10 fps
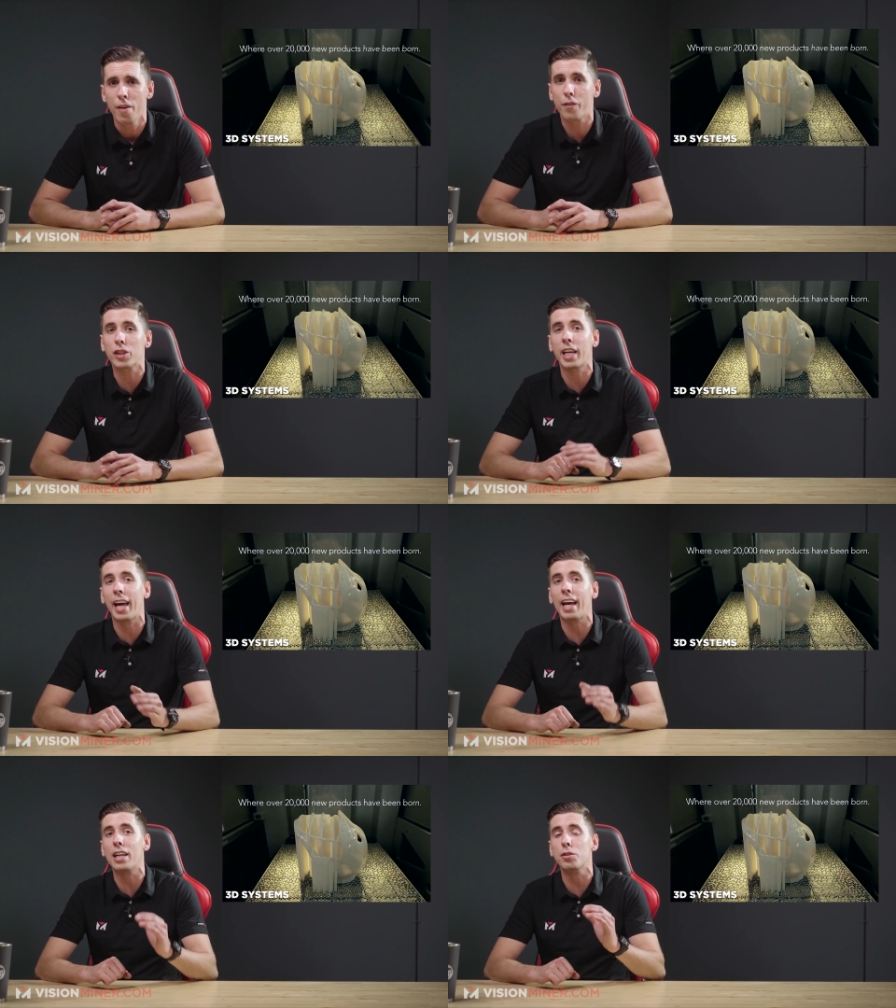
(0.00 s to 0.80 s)
for
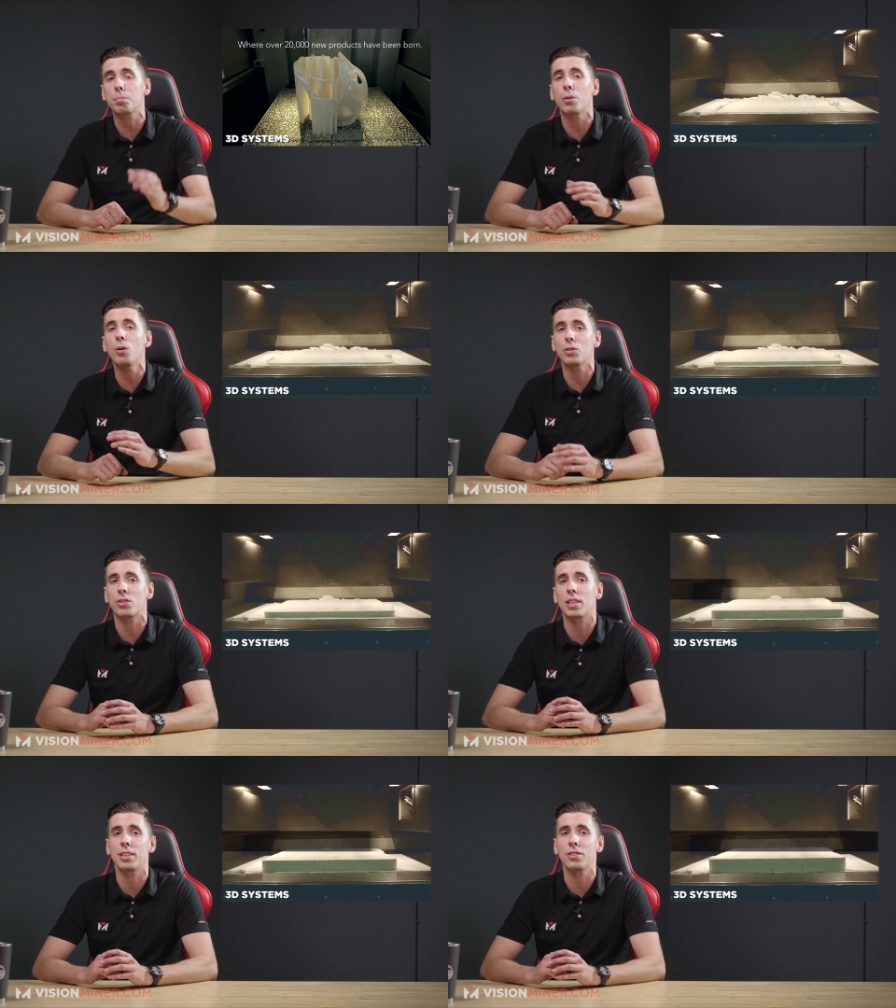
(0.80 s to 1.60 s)
cash
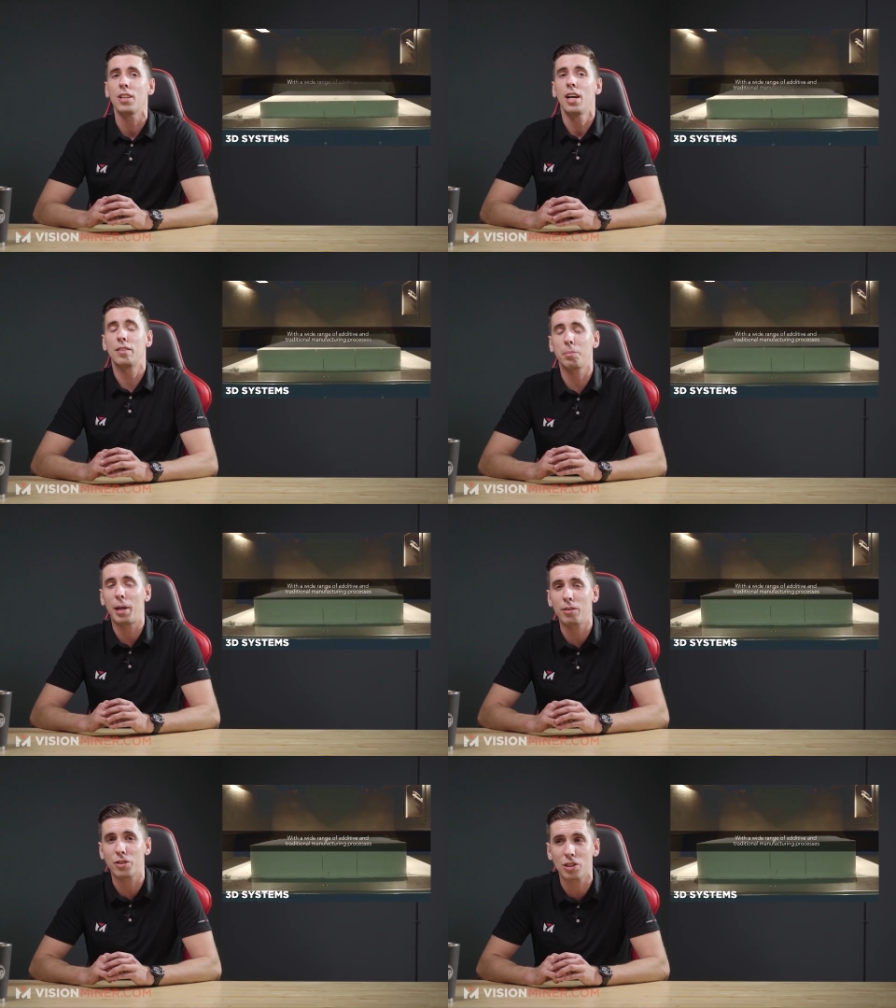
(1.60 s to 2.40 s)
proceeds of about